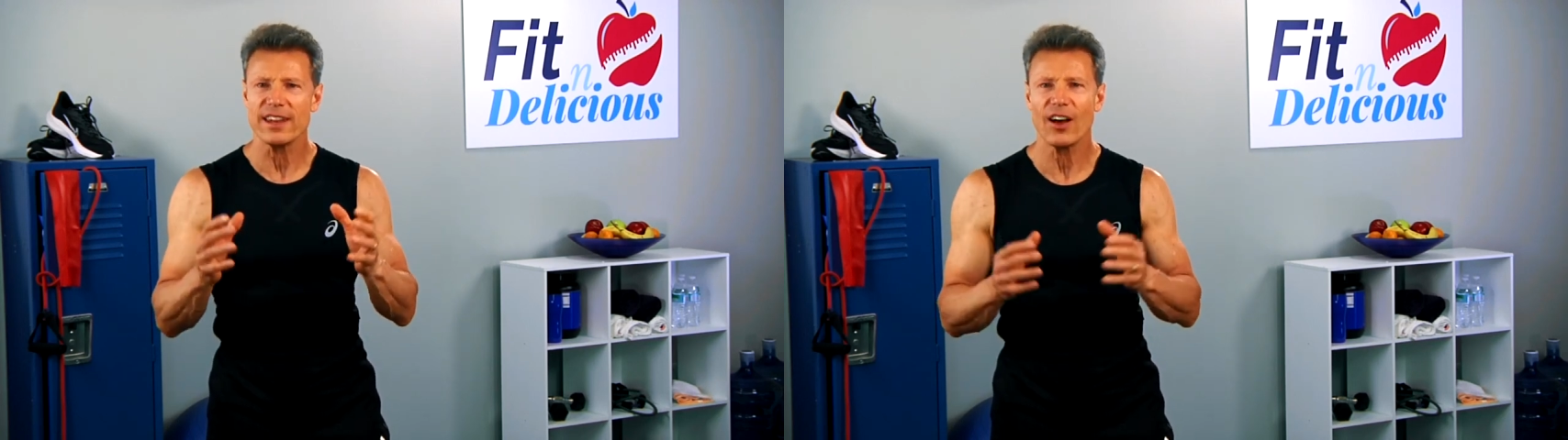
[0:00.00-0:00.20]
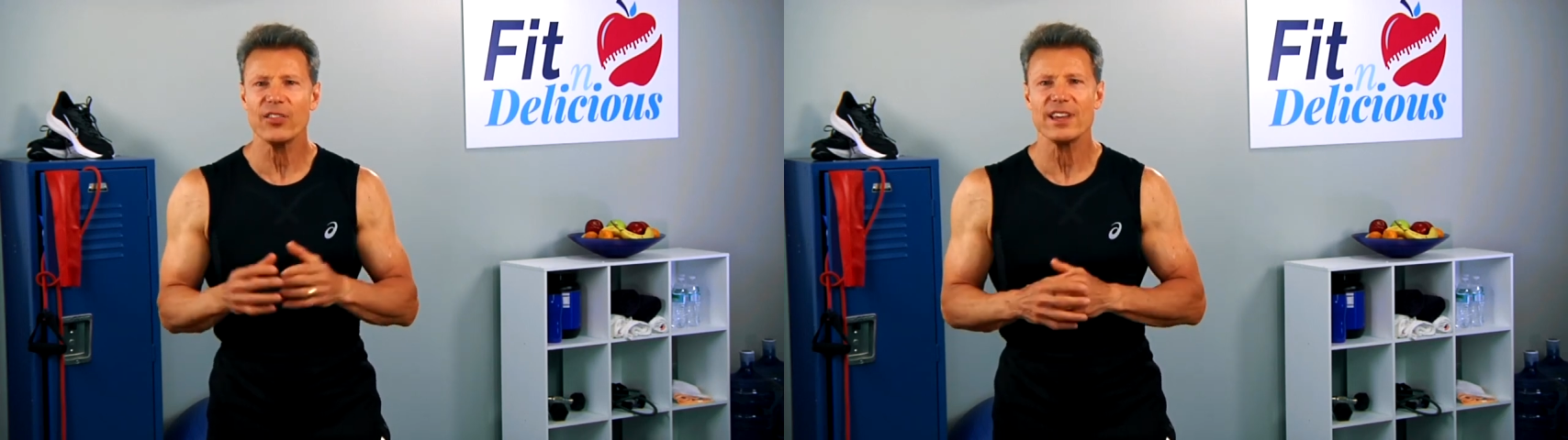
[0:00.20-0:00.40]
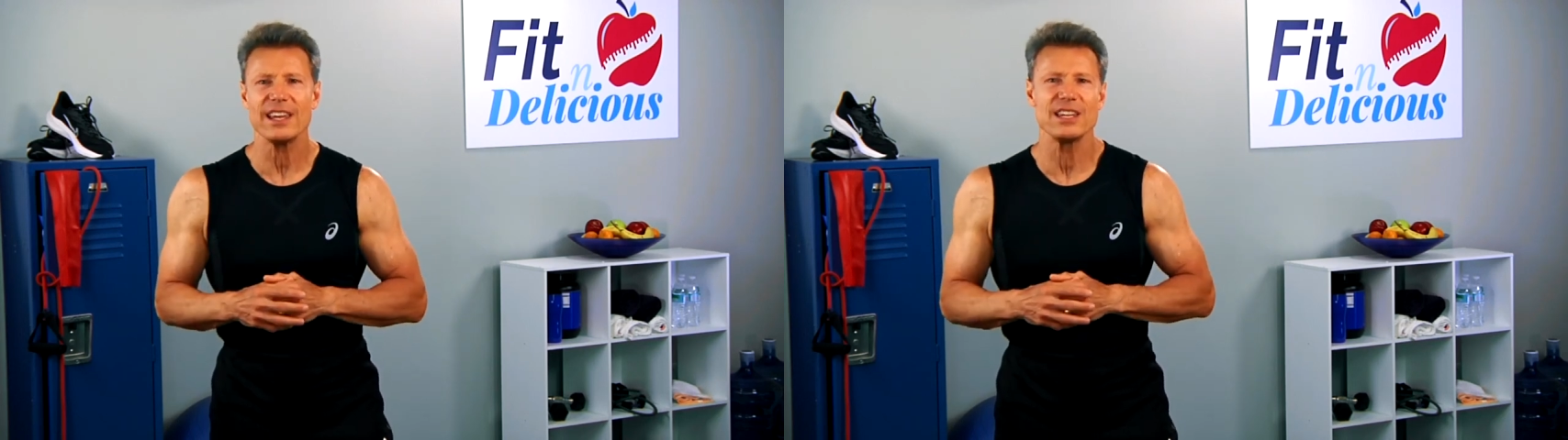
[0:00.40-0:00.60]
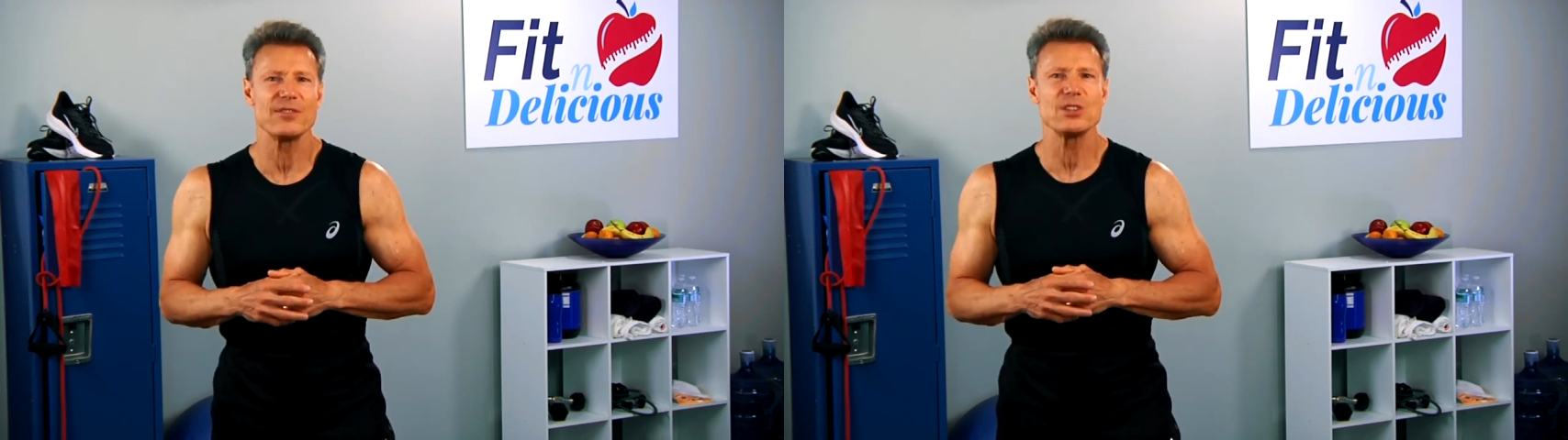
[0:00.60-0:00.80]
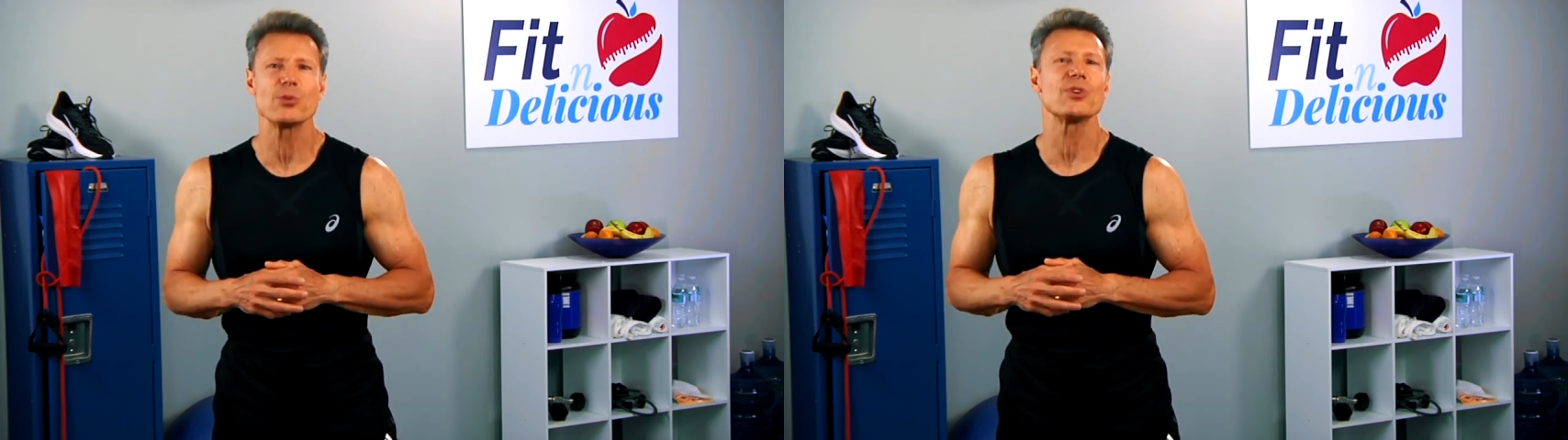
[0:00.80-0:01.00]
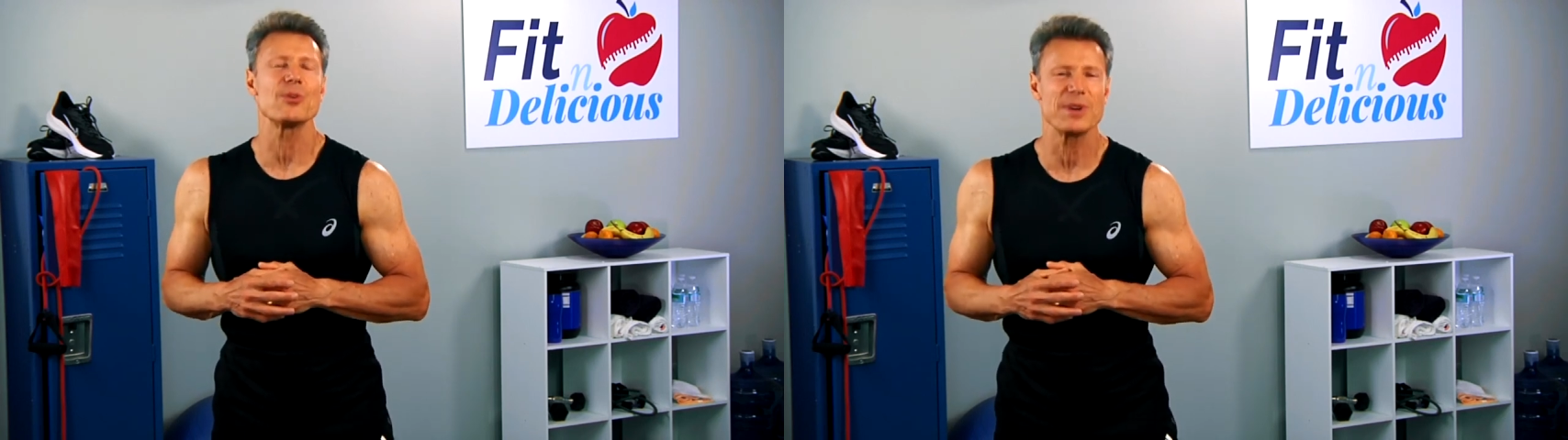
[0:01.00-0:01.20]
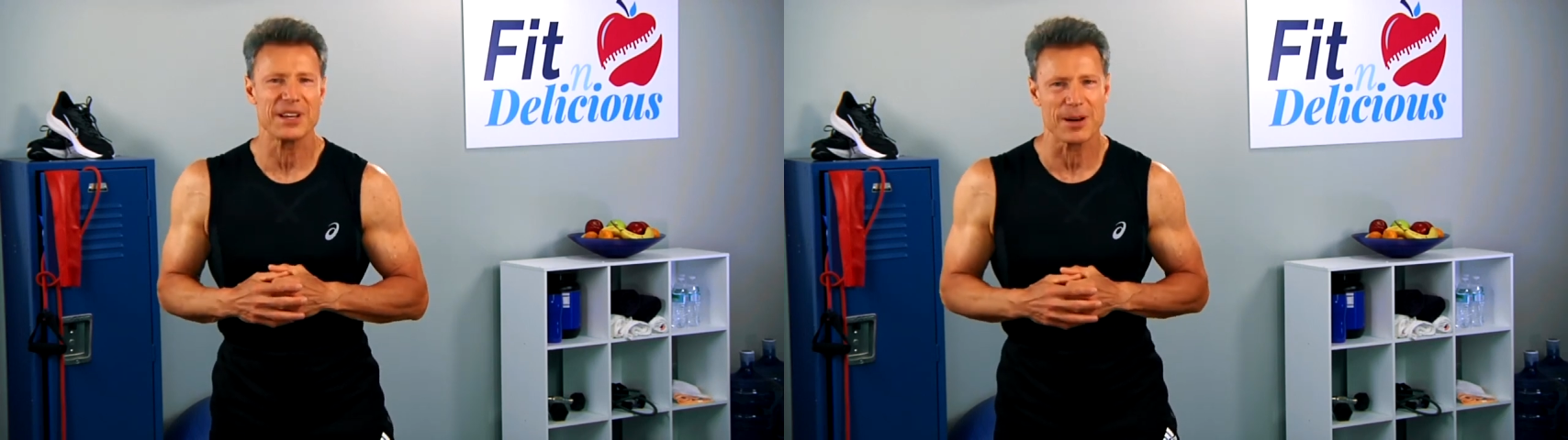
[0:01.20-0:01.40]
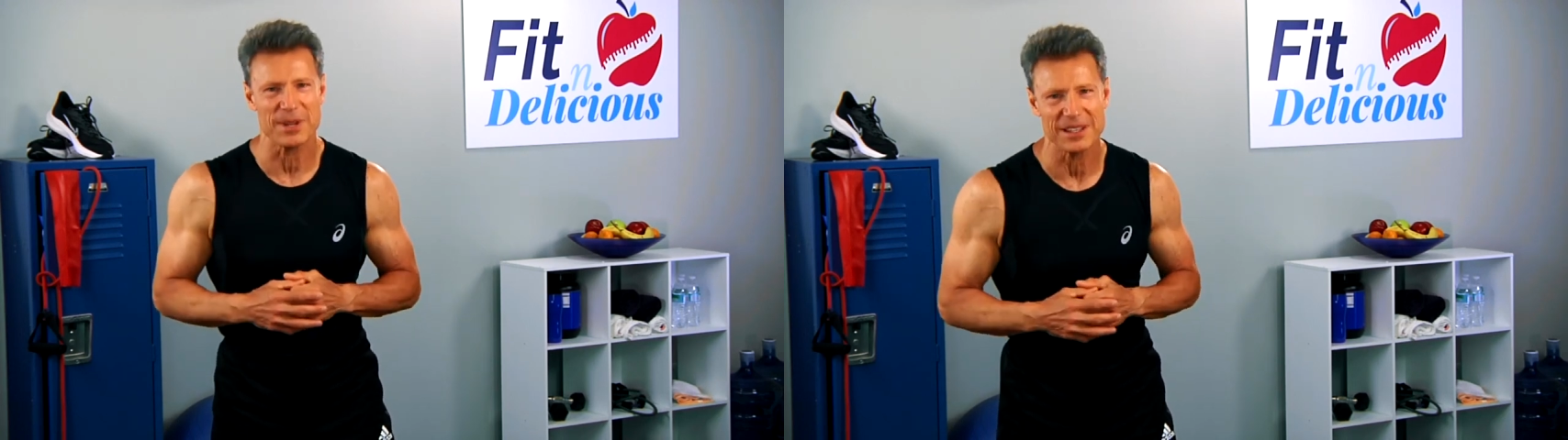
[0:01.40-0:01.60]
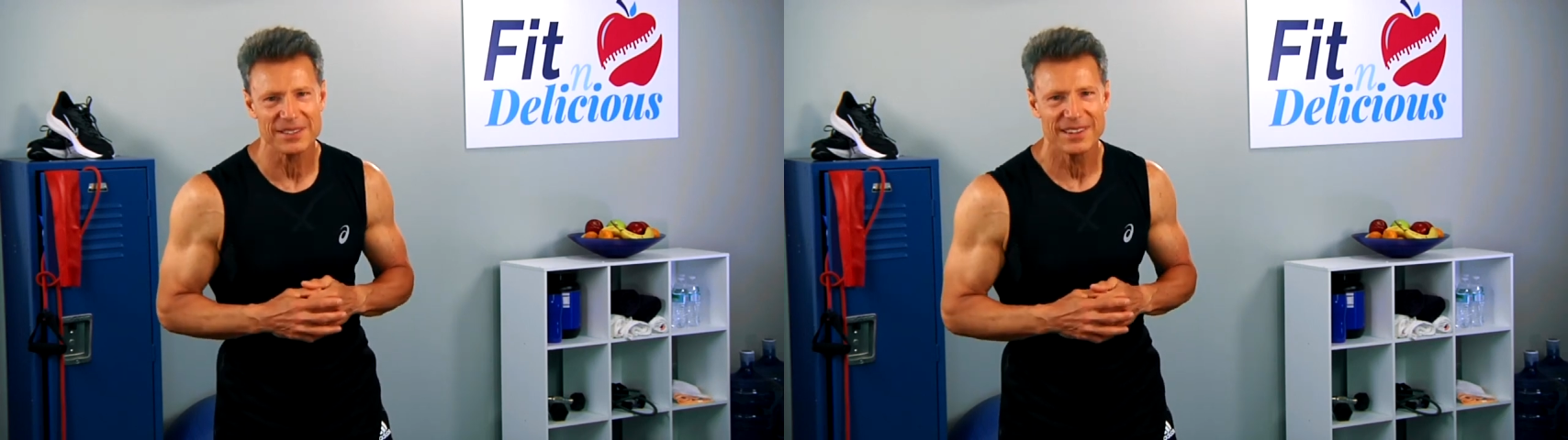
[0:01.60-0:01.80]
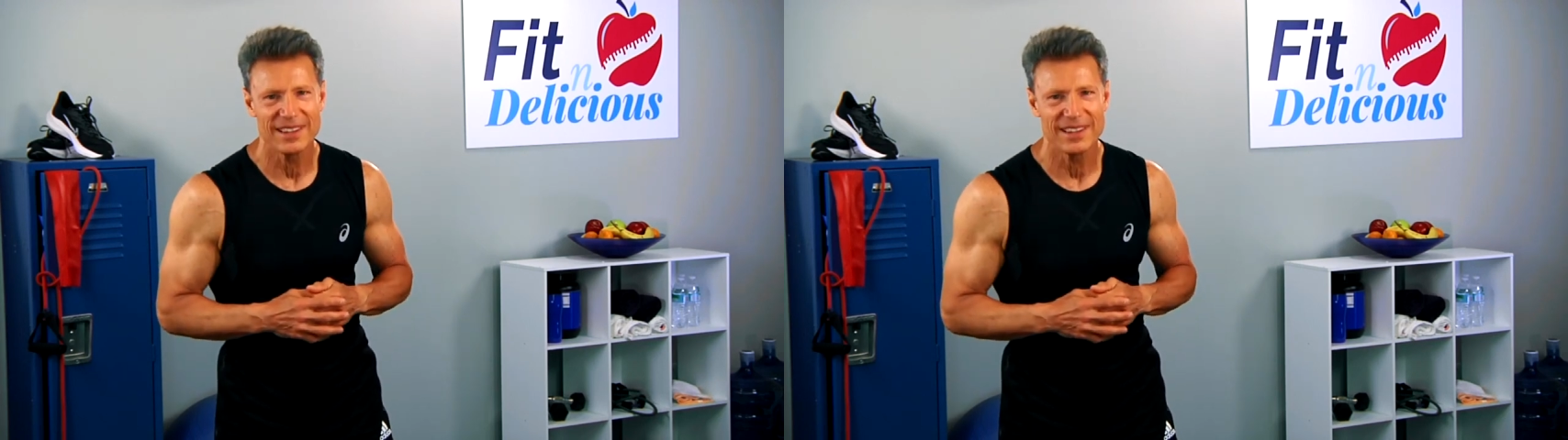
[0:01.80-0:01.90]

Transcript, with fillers: and healthy individual you're becoming.